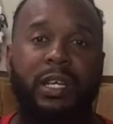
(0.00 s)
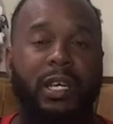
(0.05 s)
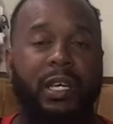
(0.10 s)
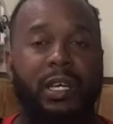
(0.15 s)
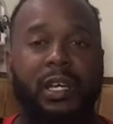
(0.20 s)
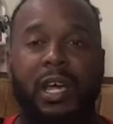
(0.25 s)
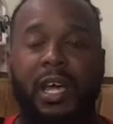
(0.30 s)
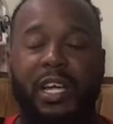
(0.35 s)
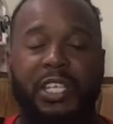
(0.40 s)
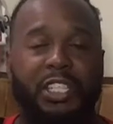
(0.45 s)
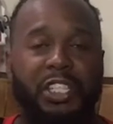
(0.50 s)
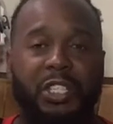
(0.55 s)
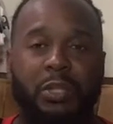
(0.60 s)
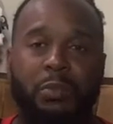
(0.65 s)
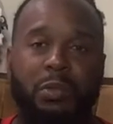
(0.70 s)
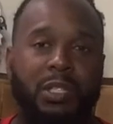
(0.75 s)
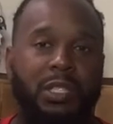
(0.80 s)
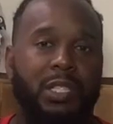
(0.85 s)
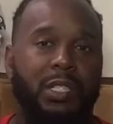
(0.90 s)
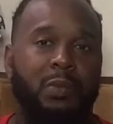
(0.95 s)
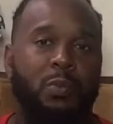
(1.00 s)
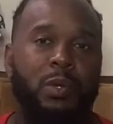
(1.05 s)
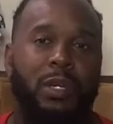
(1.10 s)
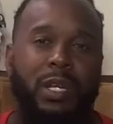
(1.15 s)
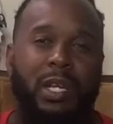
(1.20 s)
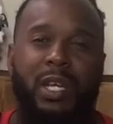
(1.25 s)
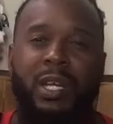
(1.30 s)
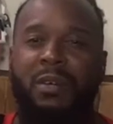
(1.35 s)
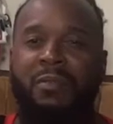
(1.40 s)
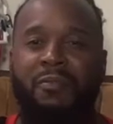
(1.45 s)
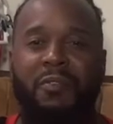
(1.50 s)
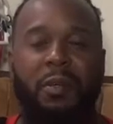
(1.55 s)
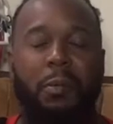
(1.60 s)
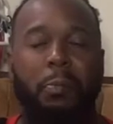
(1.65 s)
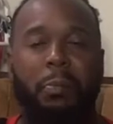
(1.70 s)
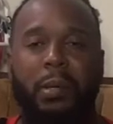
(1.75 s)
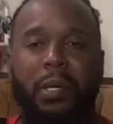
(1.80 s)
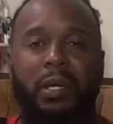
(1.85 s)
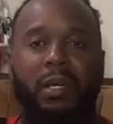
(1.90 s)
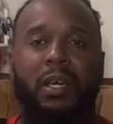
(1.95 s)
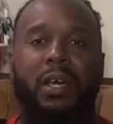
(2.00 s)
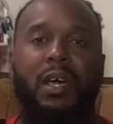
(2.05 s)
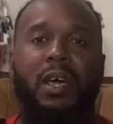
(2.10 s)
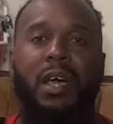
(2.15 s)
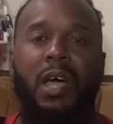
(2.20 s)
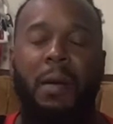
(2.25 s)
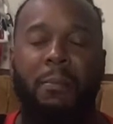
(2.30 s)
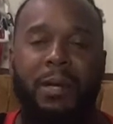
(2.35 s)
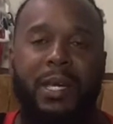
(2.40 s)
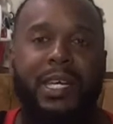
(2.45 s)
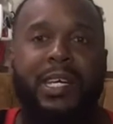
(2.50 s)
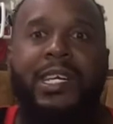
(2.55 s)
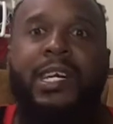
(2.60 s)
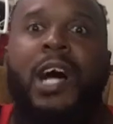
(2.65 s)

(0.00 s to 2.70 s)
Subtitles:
did last year was just win the MVP. I mean,